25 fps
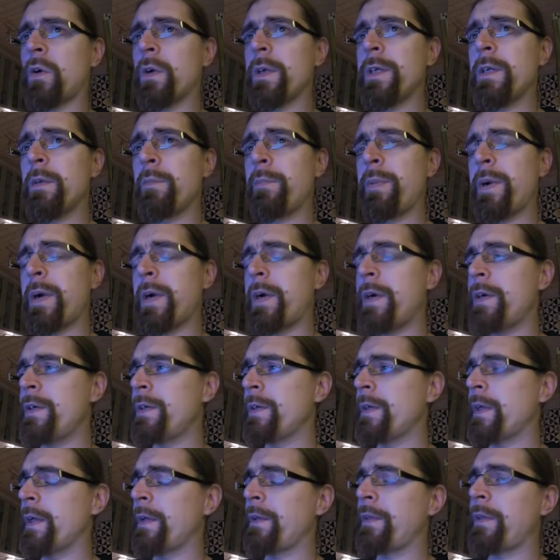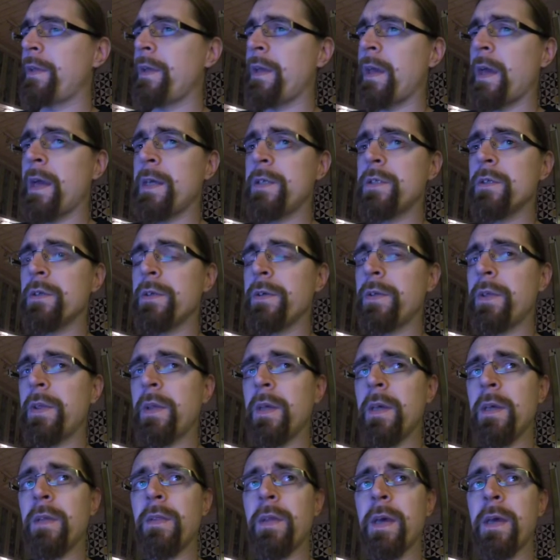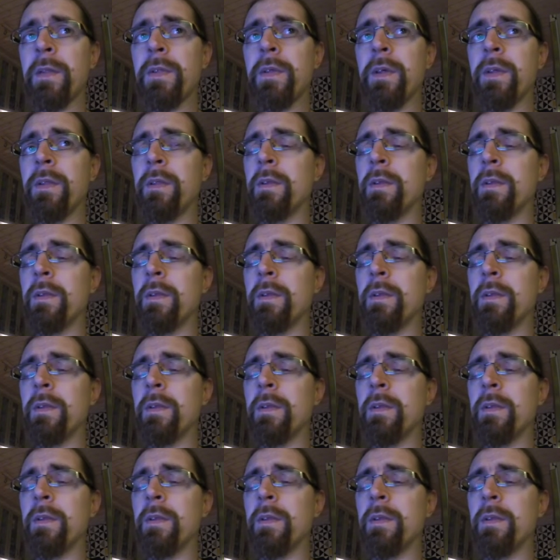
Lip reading: little period I actually think that